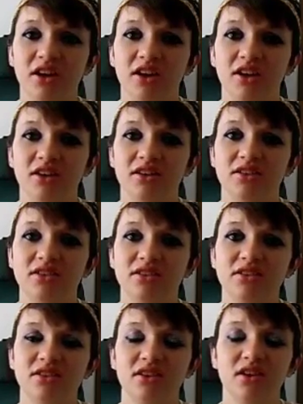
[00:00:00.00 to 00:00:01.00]

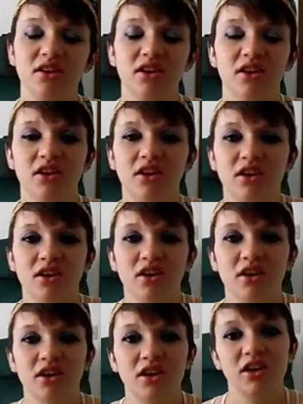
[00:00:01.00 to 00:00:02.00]
and
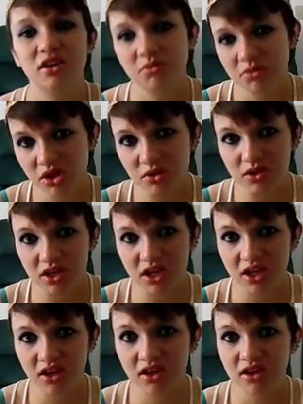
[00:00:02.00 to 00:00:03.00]
it'll be
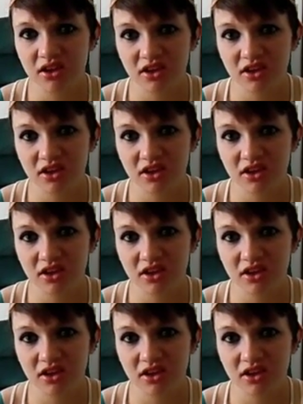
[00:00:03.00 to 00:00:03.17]
okay.